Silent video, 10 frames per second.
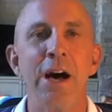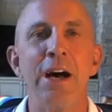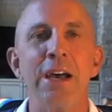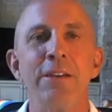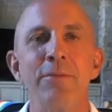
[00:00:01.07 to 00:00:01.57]

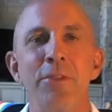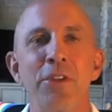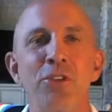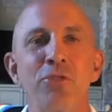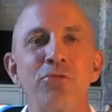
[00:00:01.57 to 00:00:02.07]
Hi,
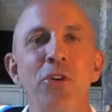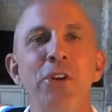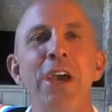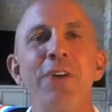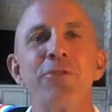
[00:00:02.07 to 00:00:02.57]
this is
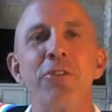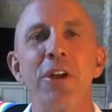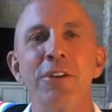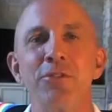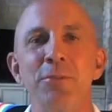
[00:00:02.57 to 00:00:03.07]
Rudy
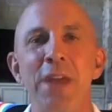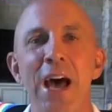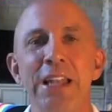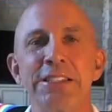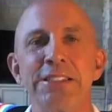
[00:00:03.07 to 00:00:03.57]
Eftering from
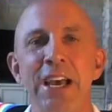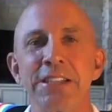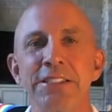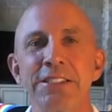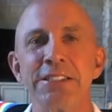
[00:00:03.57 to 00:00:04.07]
Dallas,
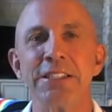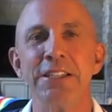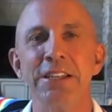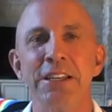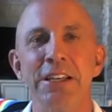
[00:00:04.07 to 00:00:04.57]
Texas.
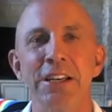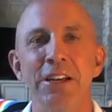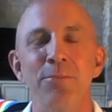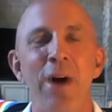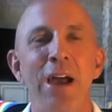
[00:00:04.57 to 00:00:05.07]

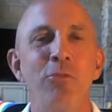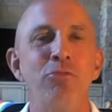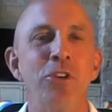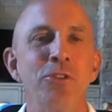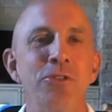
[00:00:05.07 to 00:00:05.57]
My
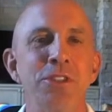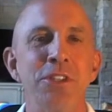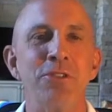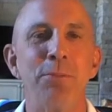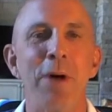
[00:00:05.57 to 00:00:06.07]
roots in
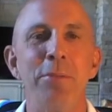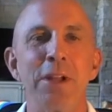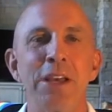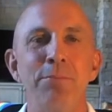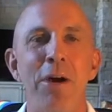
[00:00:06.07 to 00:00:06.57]
the
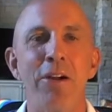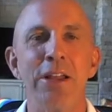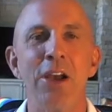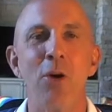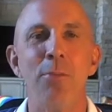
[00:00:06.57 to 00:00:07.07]
Republican
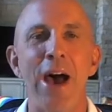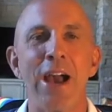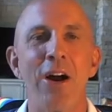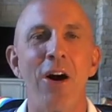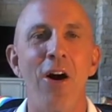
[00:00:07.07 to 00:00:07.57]
Party go
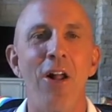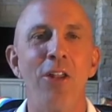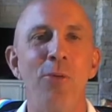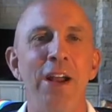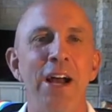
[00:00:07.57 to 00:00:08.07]
back all
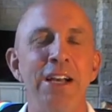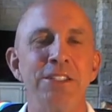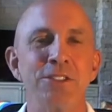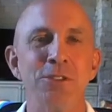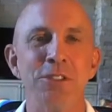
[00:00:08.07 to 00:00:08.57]
the way to high
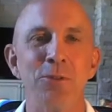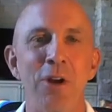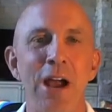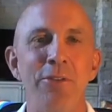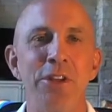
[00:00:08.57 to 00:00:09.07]
school,
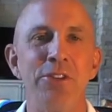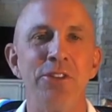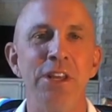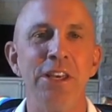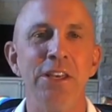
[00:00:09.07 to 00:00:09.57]
where I
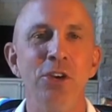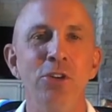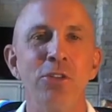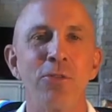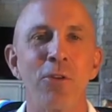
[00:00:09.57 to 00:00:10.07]
was the
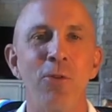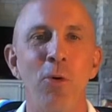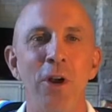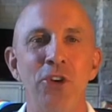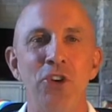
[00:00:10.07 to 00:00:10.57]
Youth for
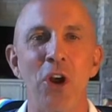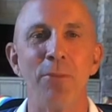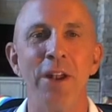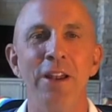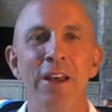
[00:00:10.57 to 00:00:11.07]
Ford
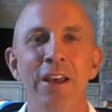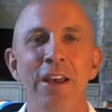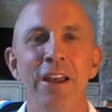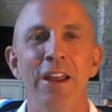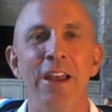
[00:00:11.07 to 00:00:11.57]
chairman
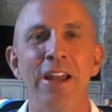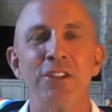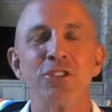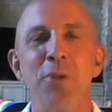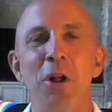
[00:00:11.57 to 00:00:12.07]
in
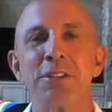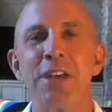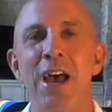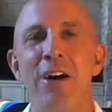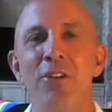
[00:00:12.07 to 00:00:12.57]
a small
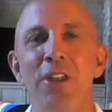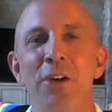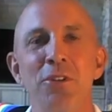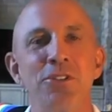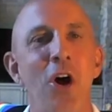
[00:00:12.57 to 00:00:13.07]
town
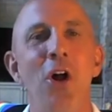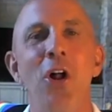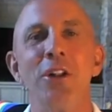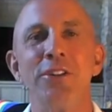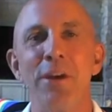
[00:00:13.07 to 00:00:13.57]
that was
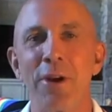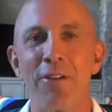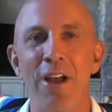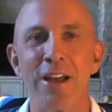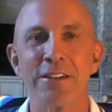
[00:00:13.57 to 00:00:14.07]
all
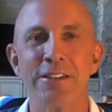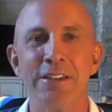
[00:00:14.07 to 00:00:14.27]
Democrat.